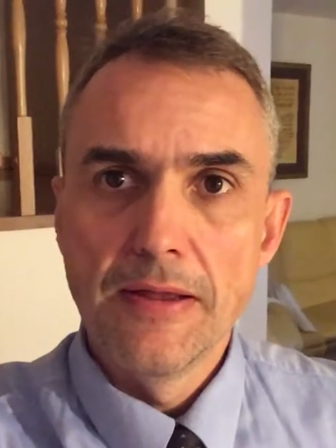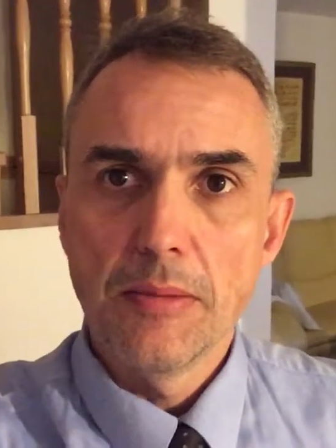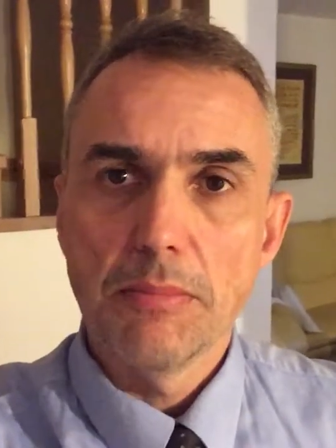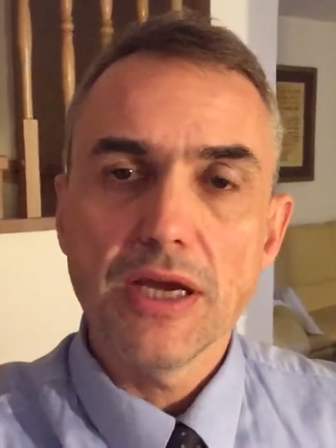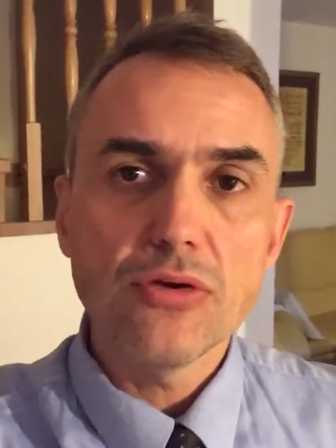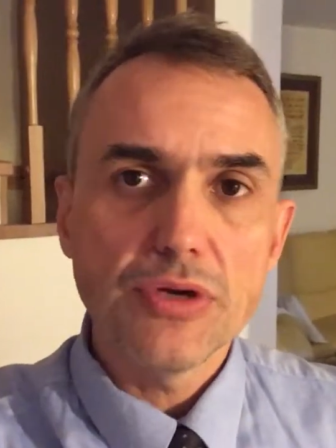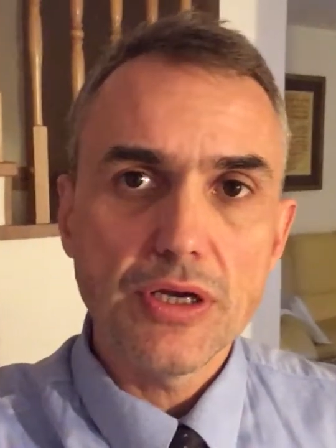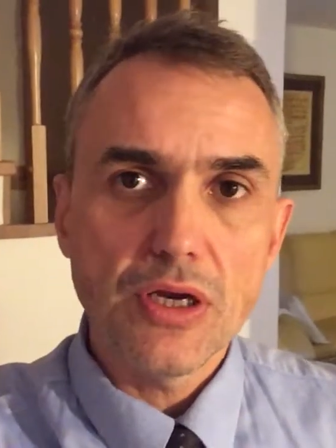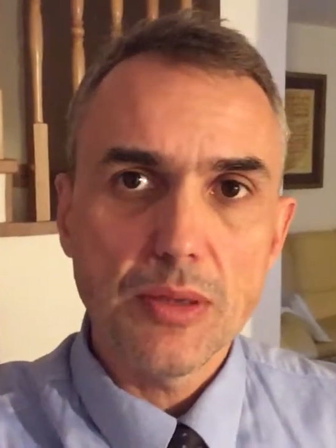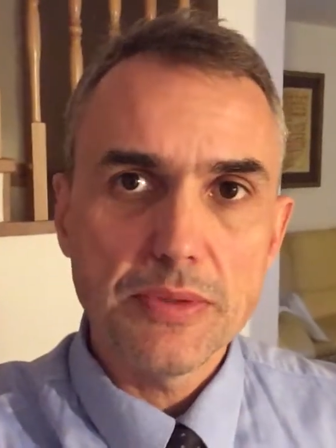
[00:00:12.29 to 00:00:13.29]

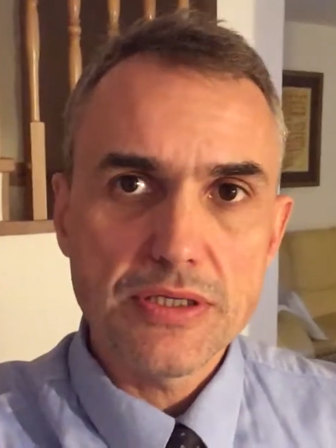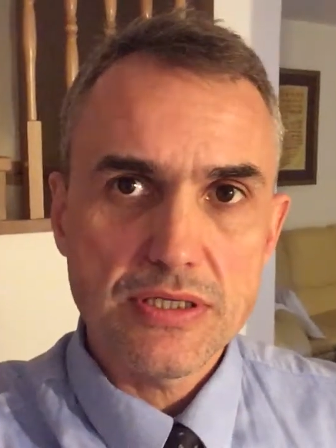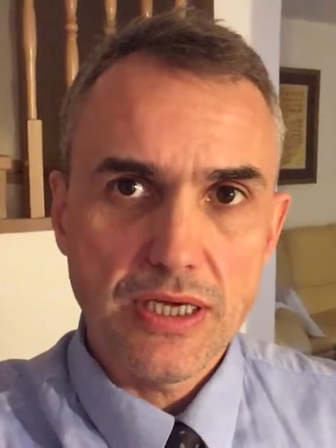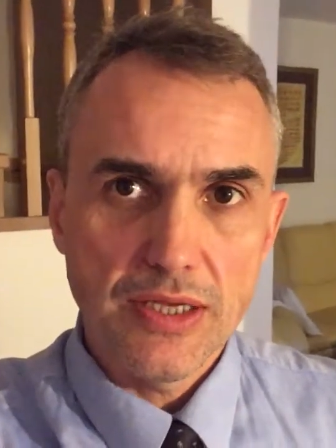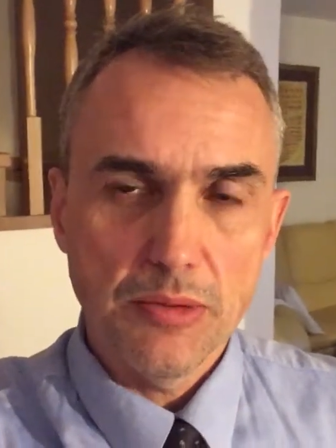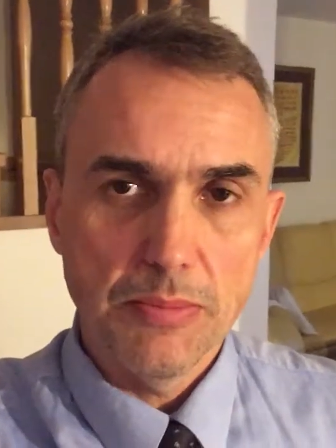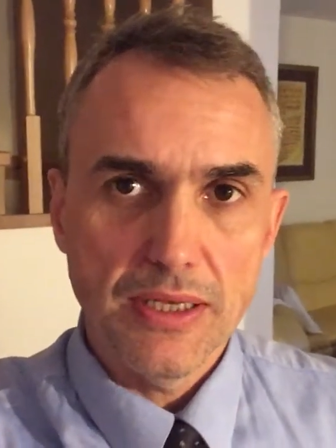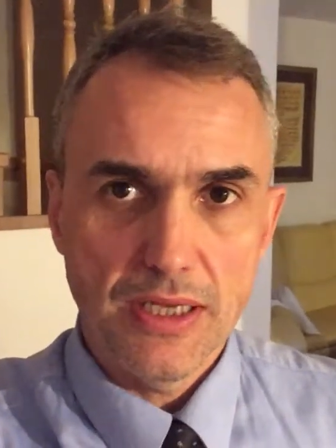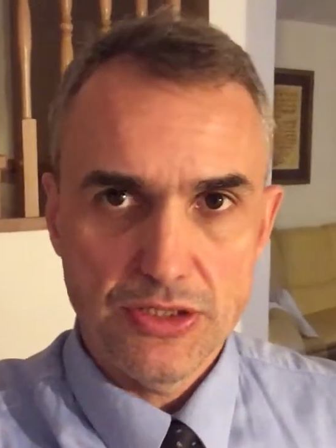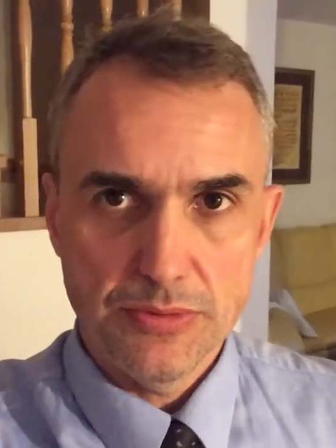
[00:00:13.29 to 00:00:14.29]
microeconomics and
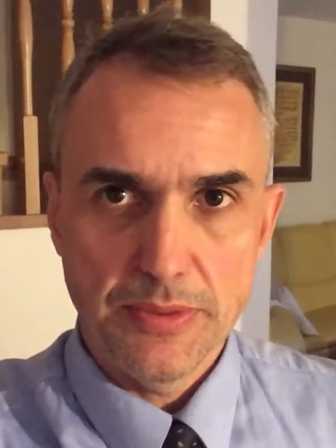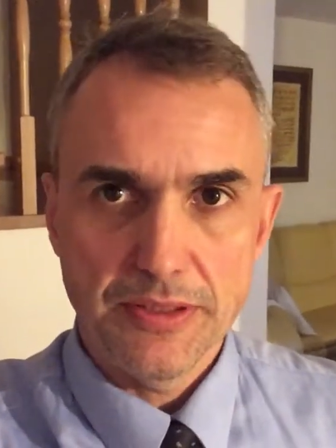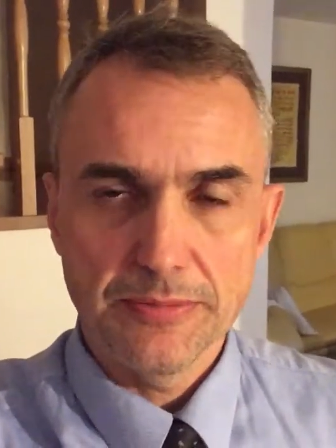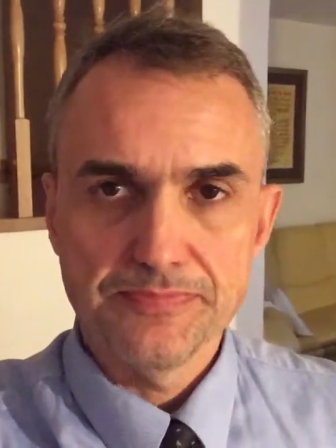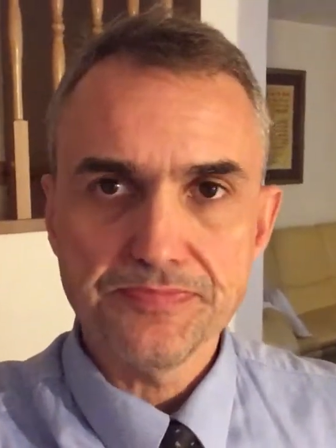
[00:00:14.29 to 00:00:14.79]
management.